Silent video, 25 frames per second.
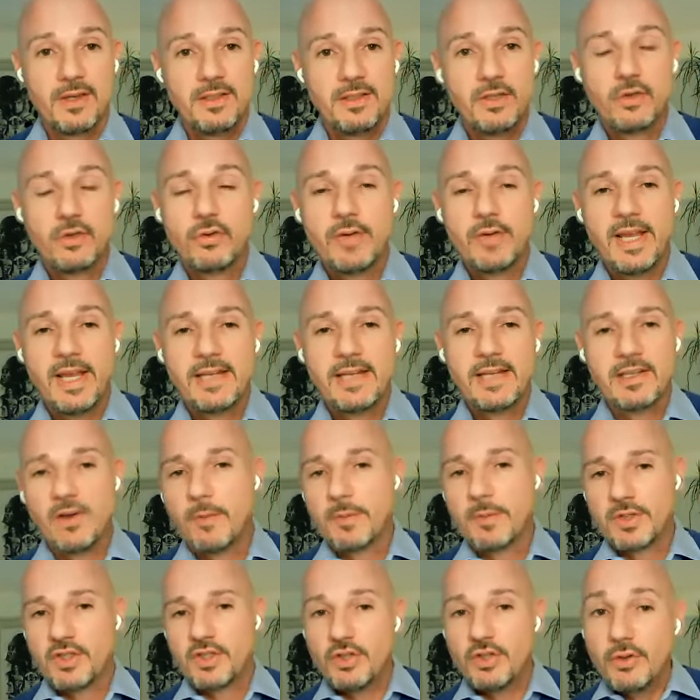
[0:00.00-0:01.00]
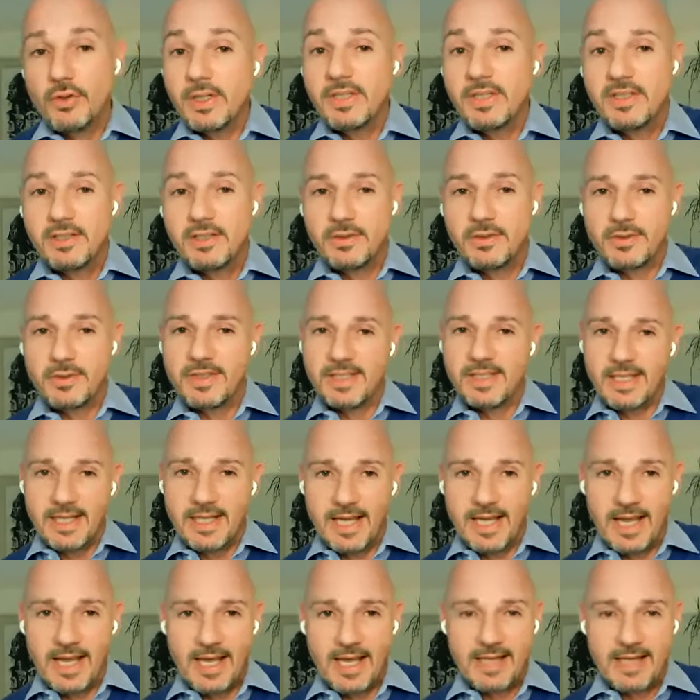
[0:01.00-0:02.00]
You create an opportunity to see
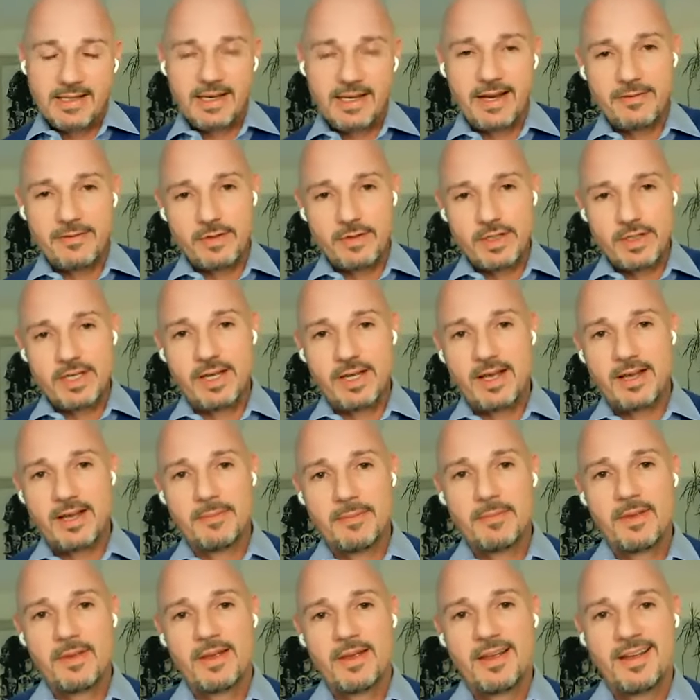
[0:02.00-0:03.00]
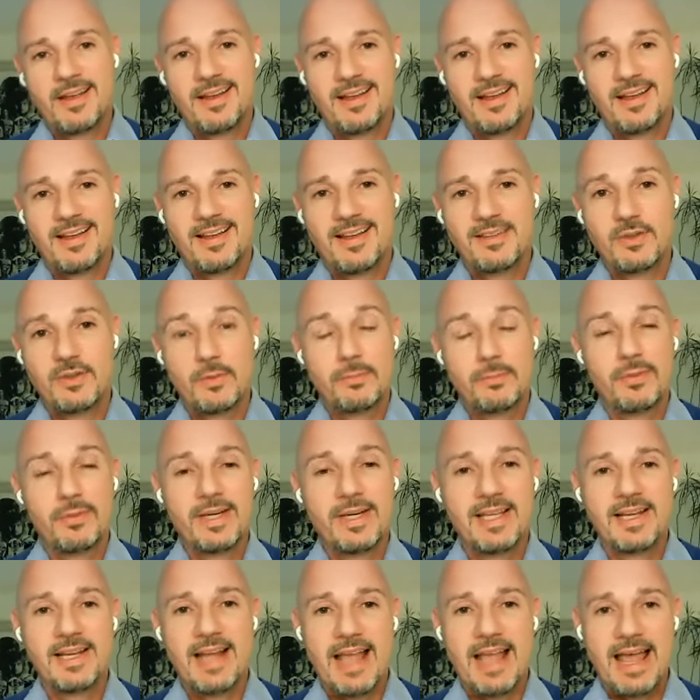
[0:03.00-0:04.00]
an ad every time you
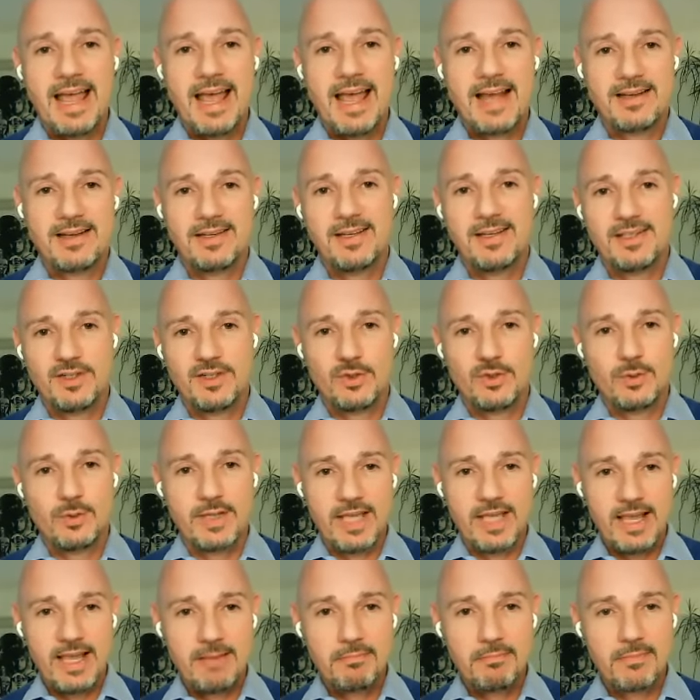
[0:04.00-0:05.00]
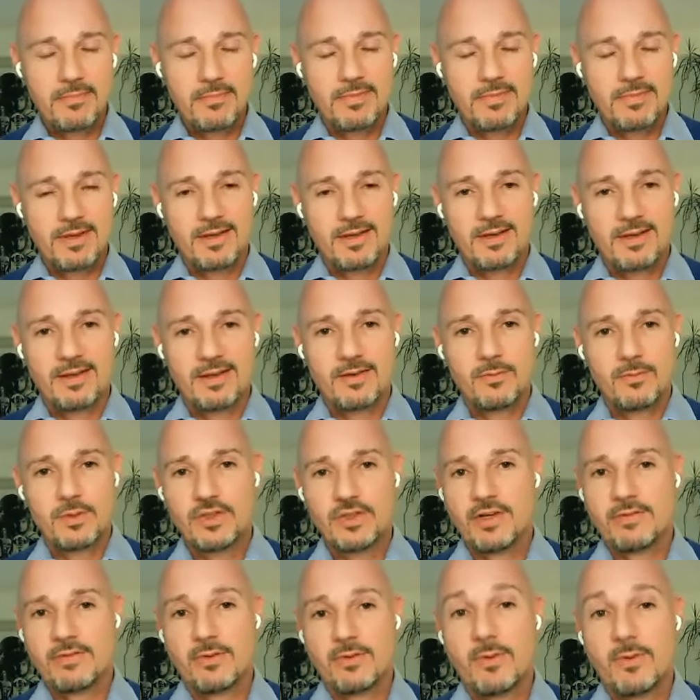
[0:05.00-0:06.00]
bring an ad into a game,
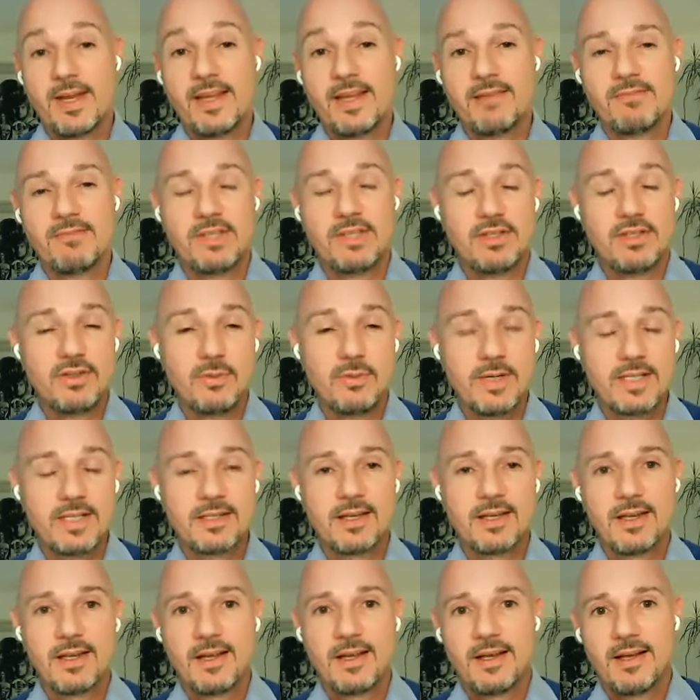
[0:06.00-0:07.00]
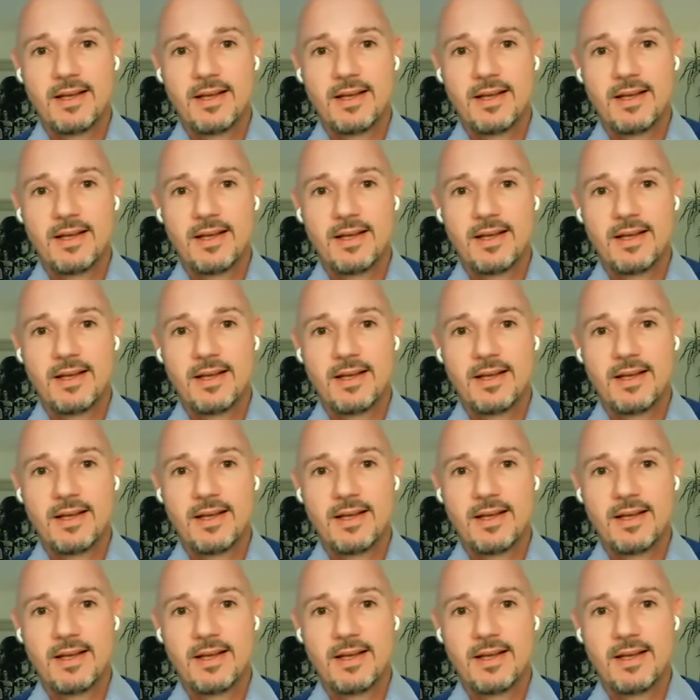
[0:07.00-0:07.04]
whichever way you do it.